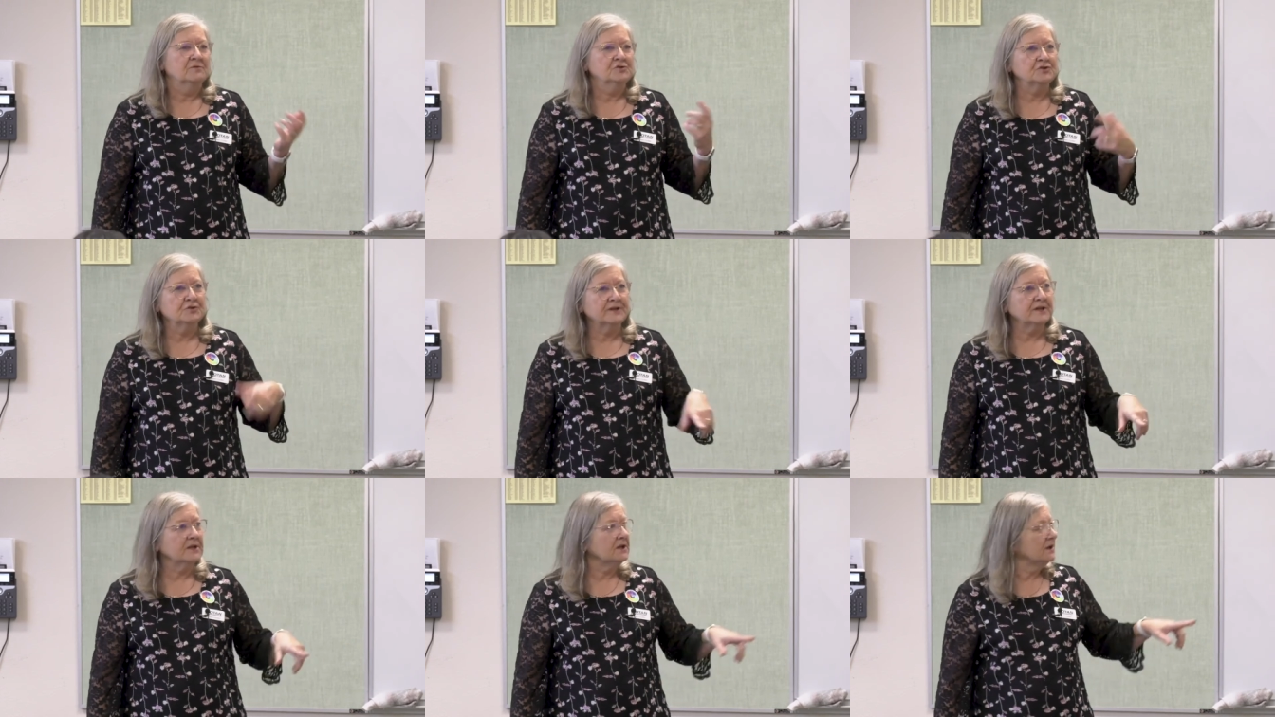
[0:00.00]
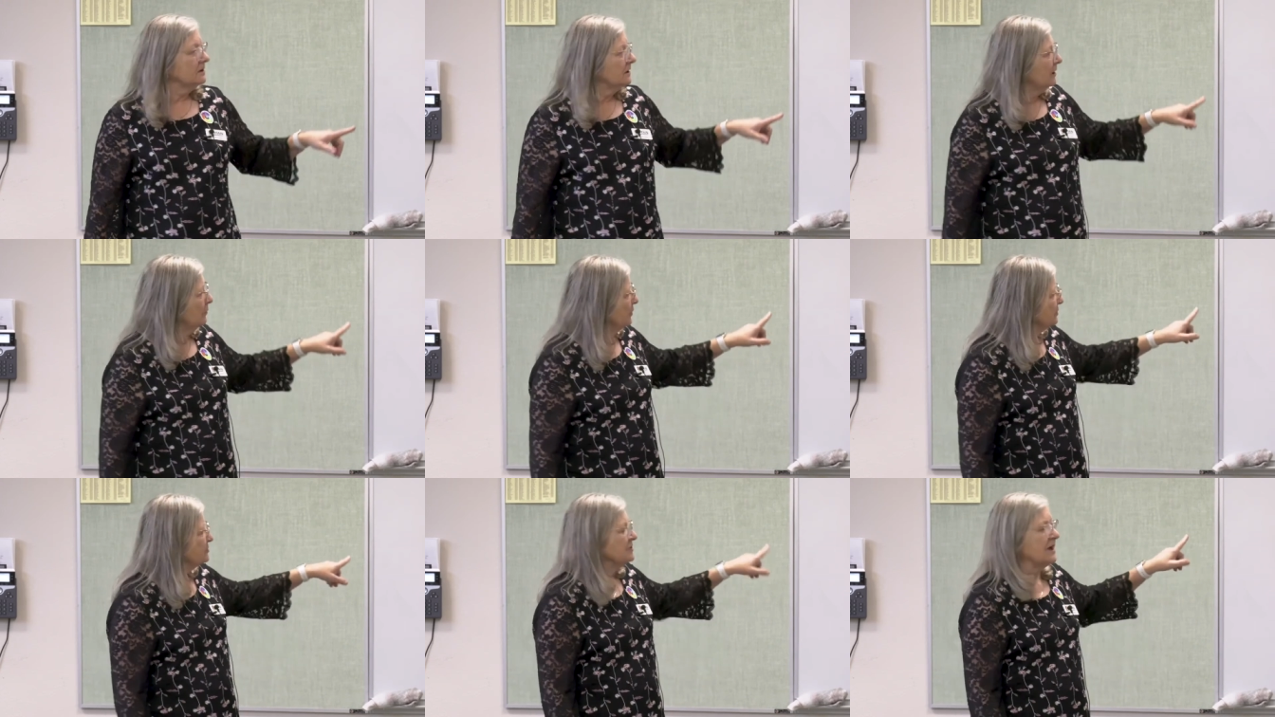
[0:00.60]
Doing a
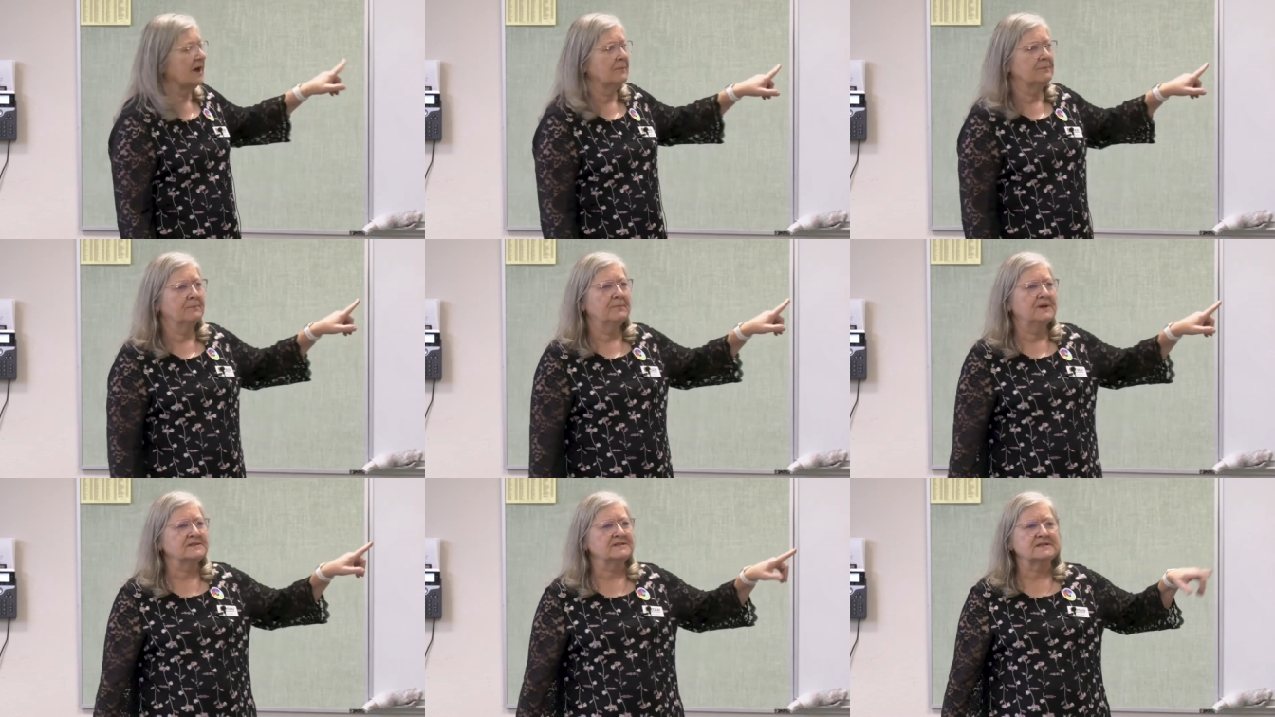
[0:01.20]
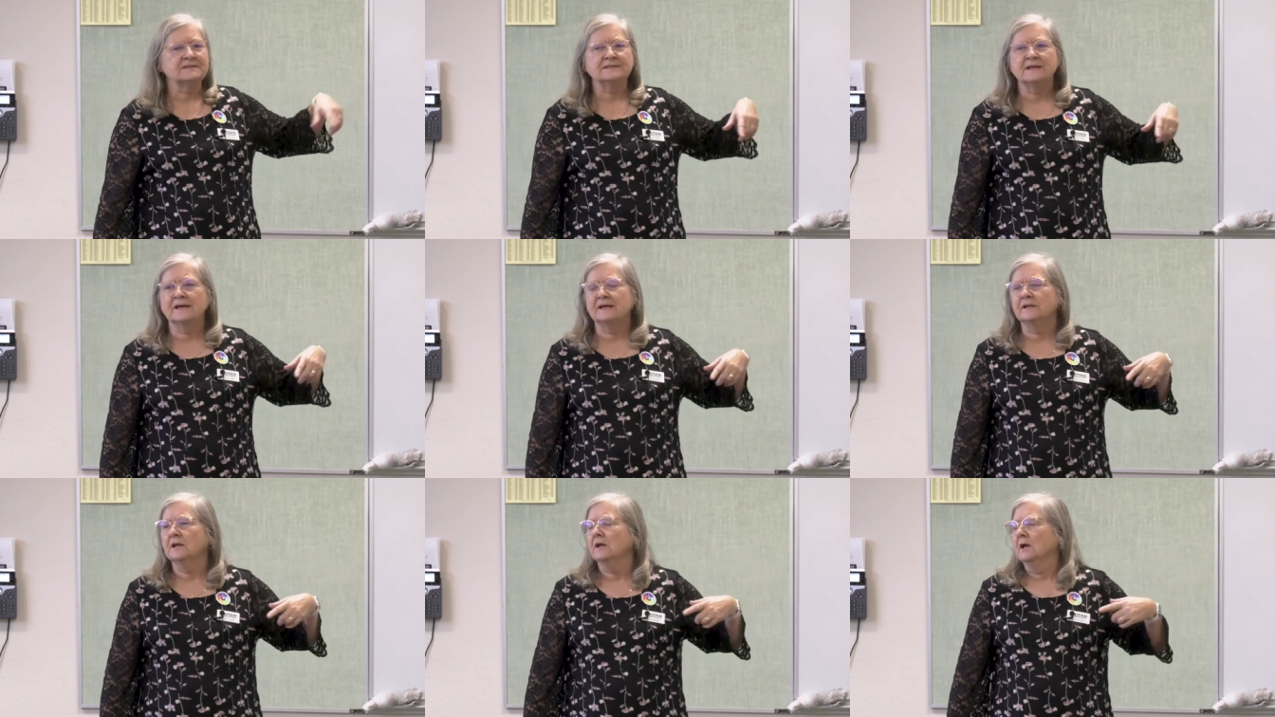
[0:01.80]
workshop, as I
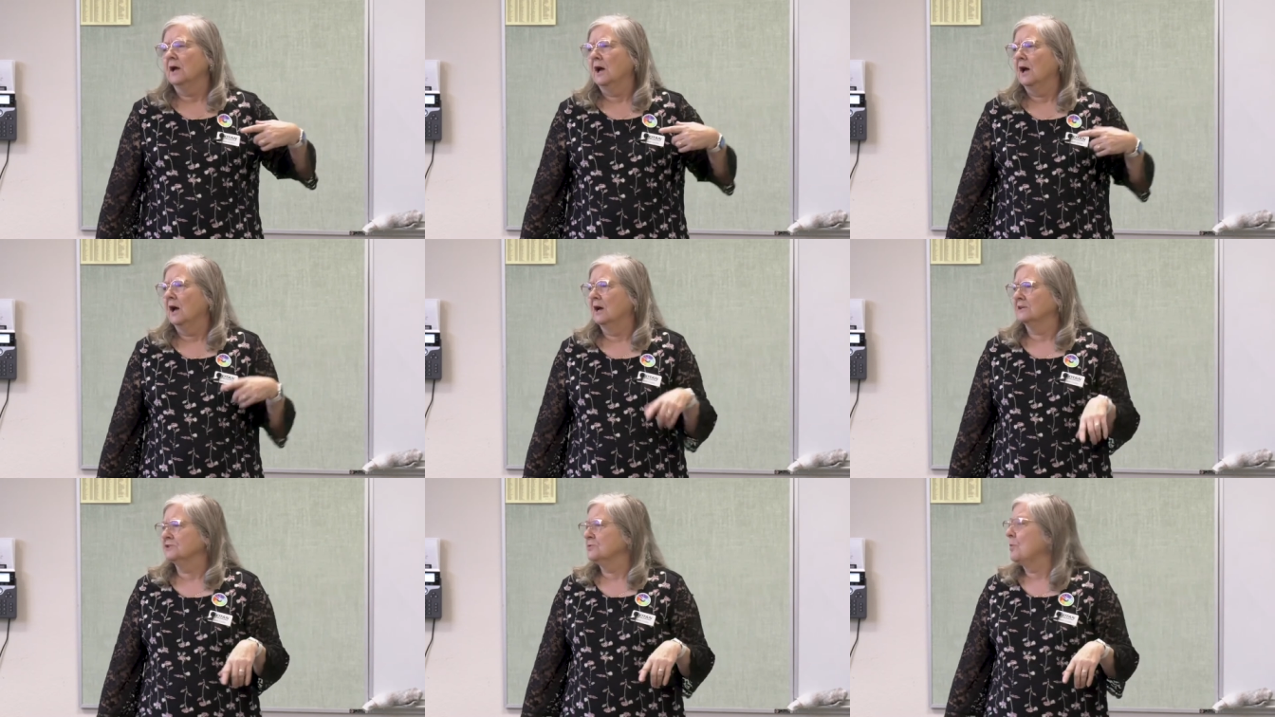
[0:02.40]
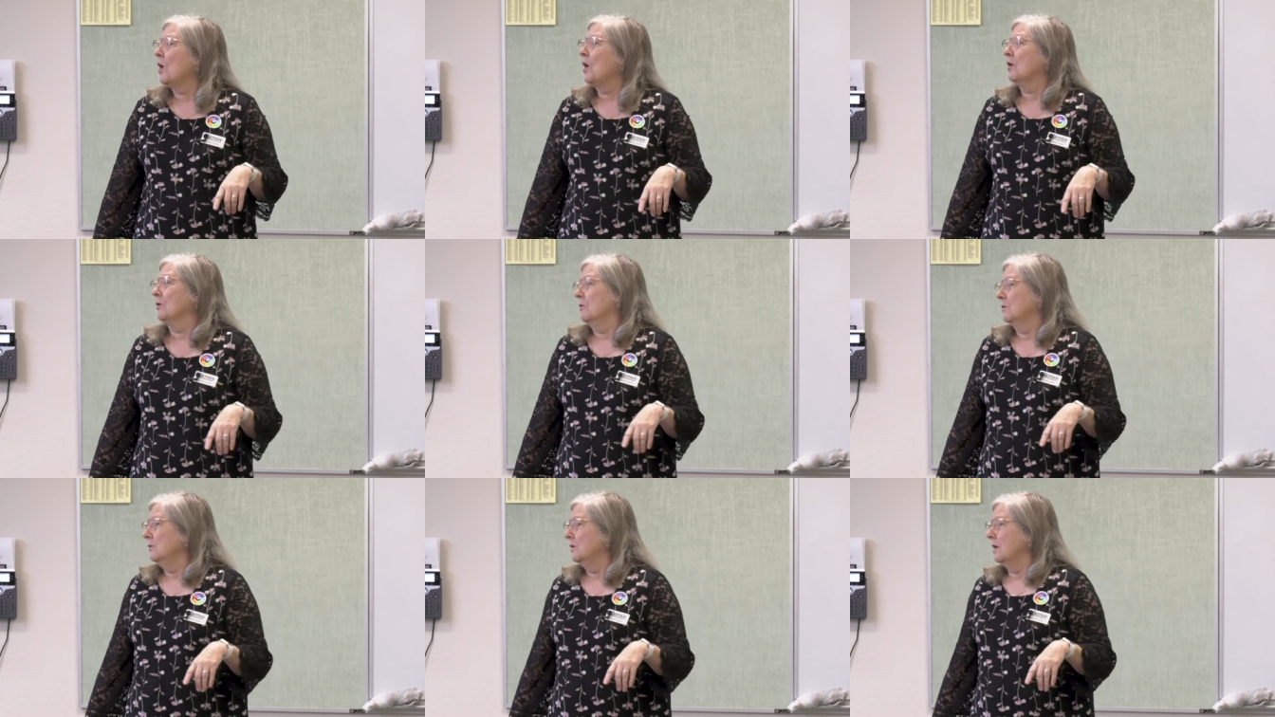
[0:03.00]
said, uh,
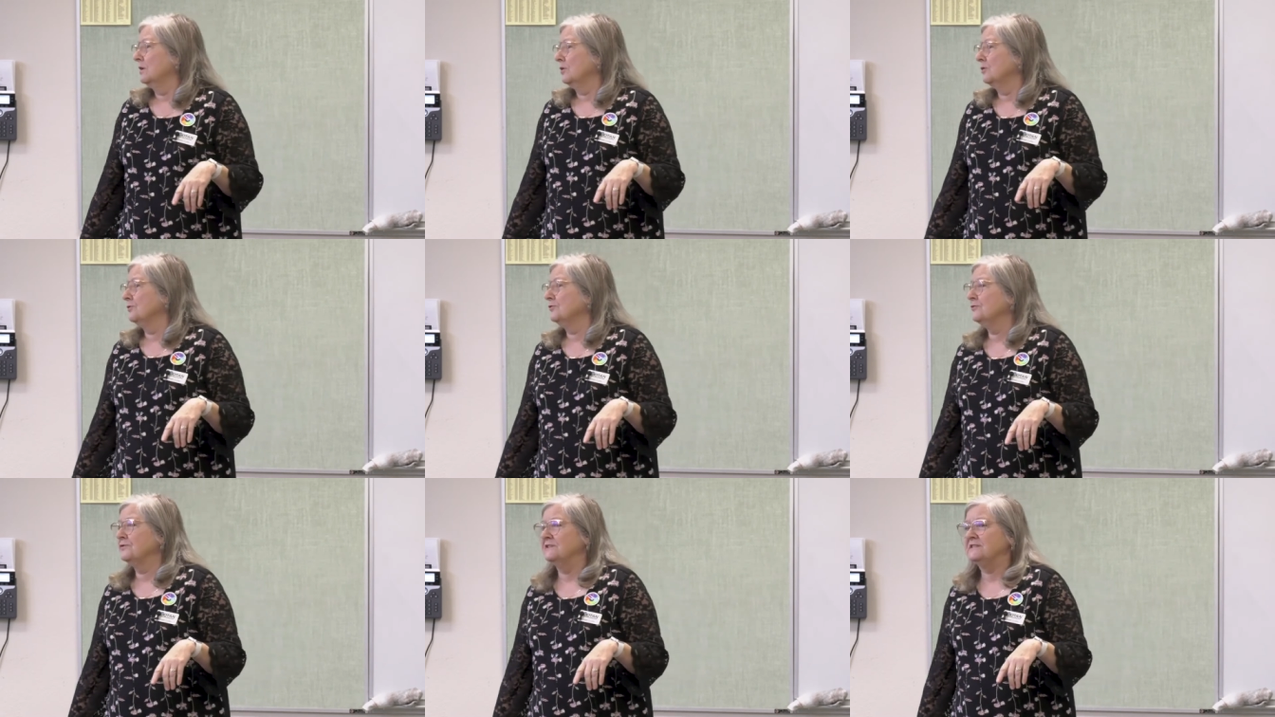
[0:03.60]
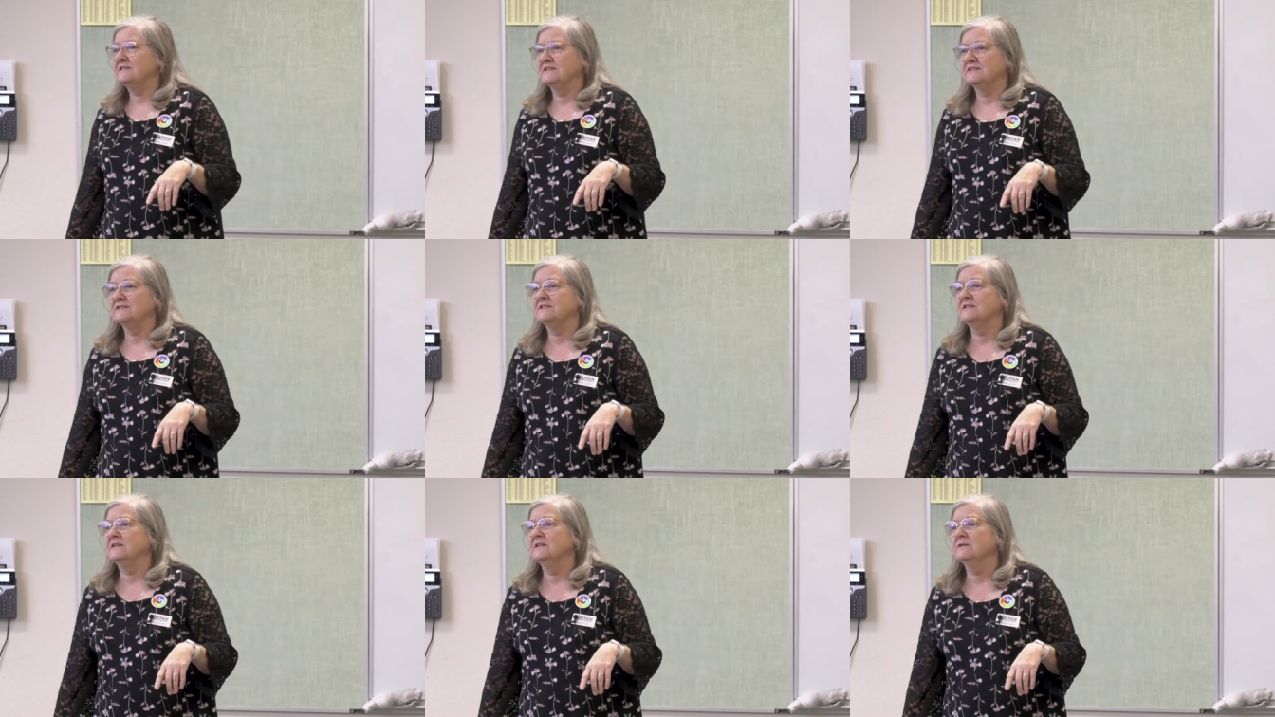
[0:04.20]
tomorrow on Learn
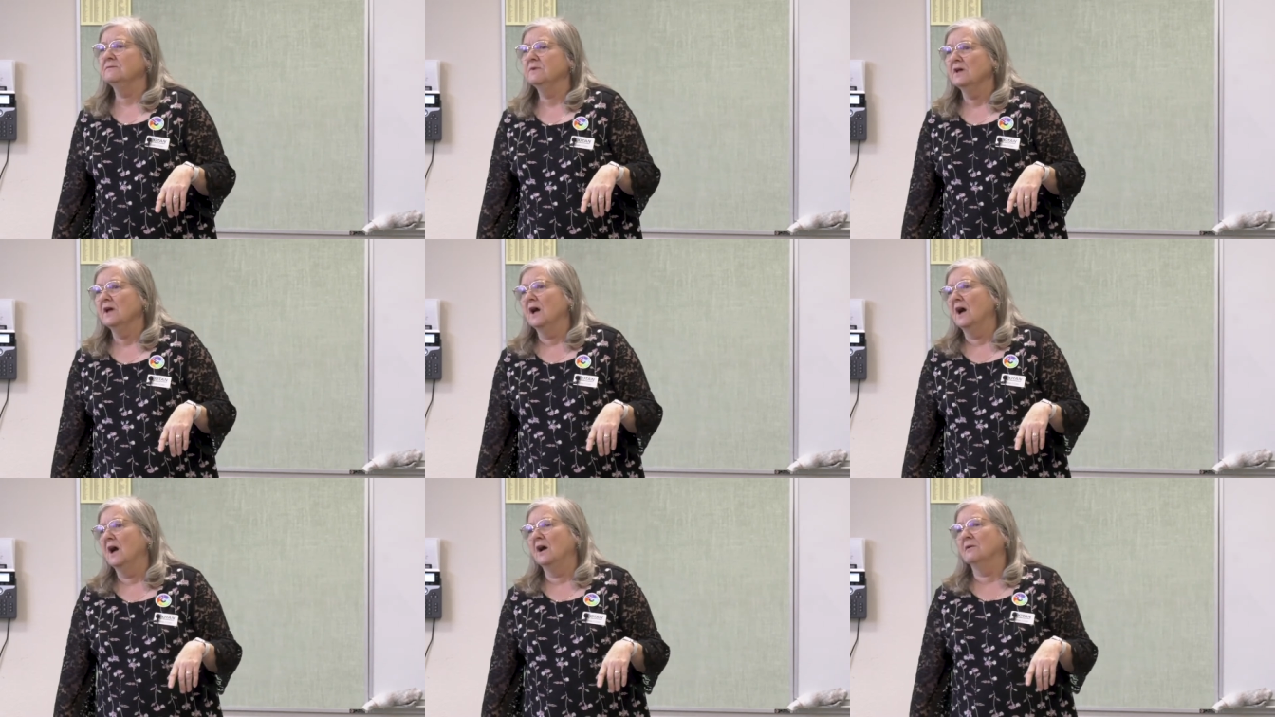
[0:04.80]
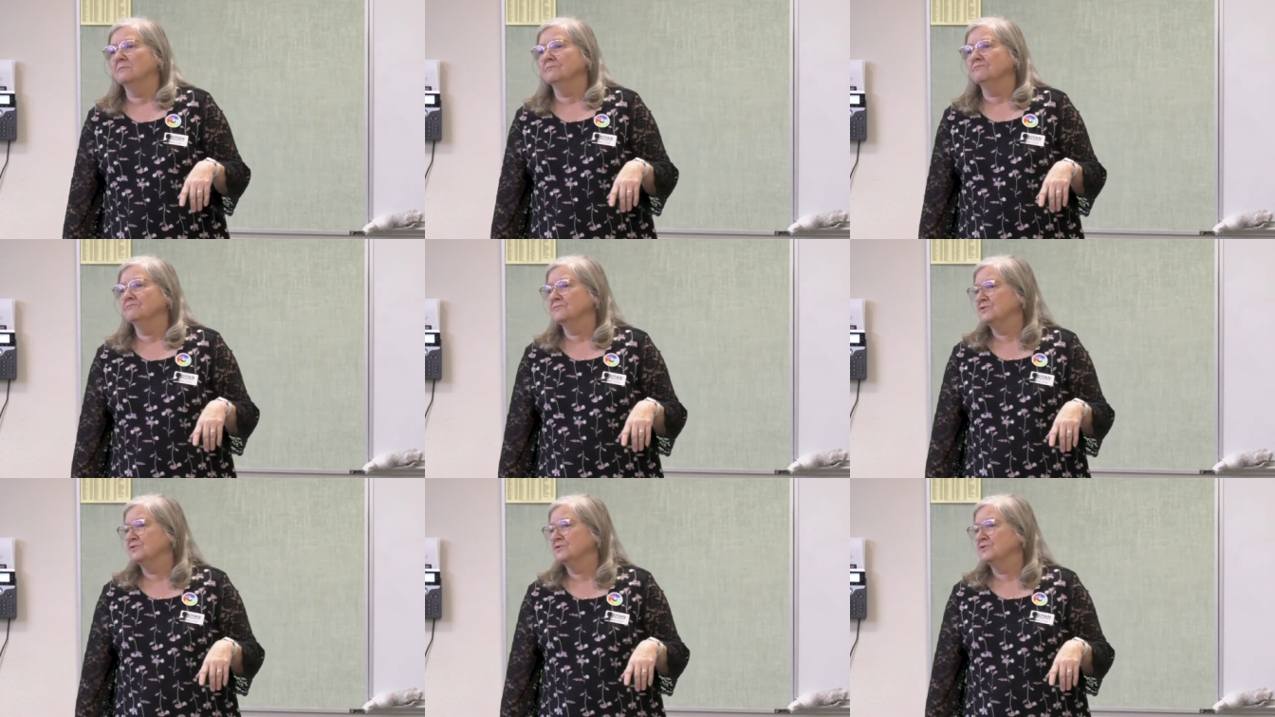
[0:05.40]
360, um,